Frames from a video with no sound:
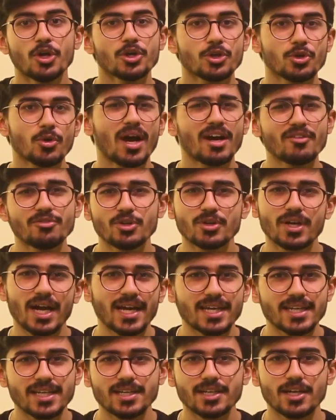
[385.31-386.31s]
you have to
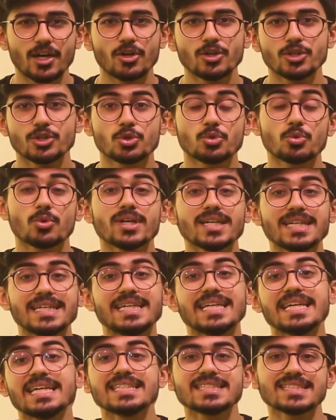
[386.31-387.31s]
carry it out through a
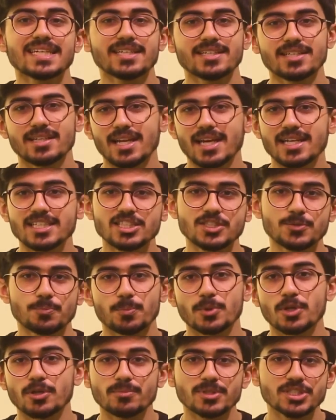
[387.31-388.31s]
decentralized,
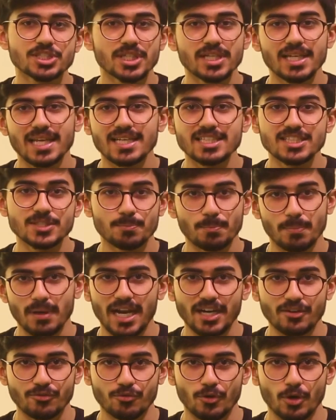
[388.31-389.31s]
permissionless
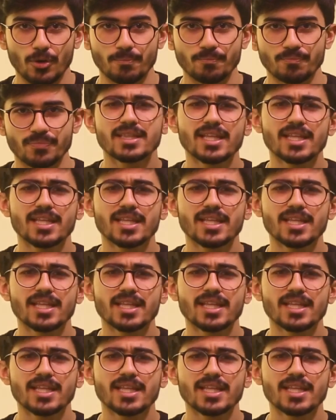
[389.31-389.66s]
platform.